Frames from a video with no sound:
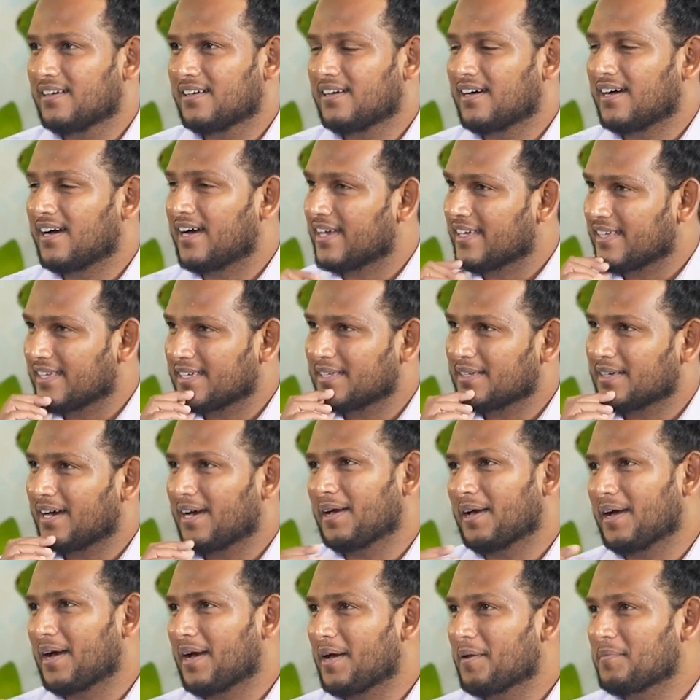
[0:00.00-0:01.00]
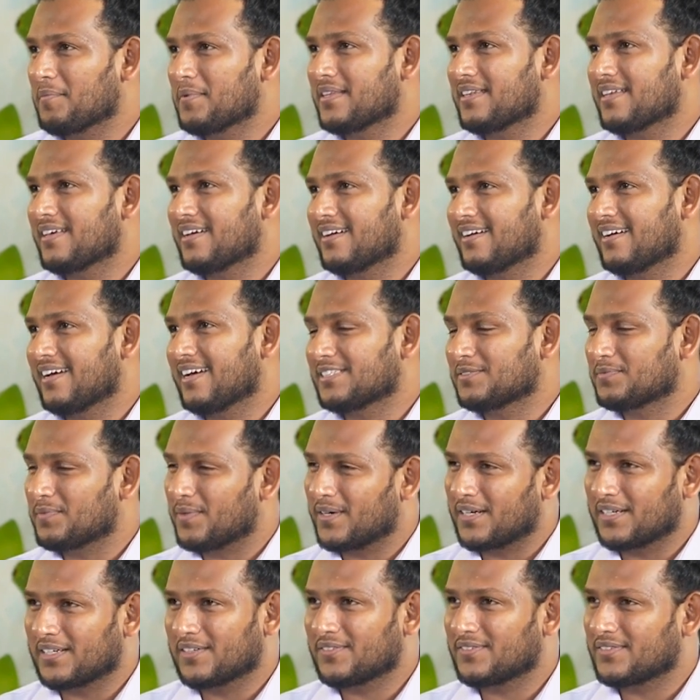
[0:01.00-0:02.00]
I mean, as
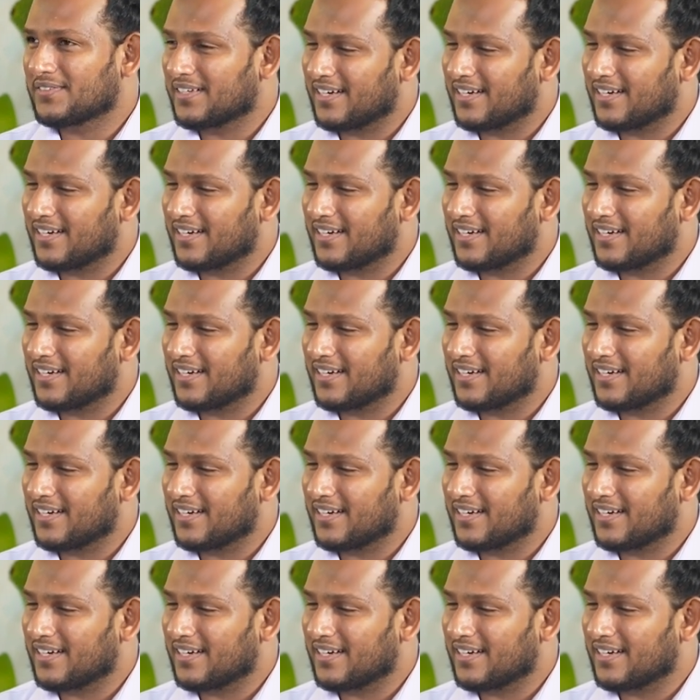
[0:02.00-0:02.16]
part of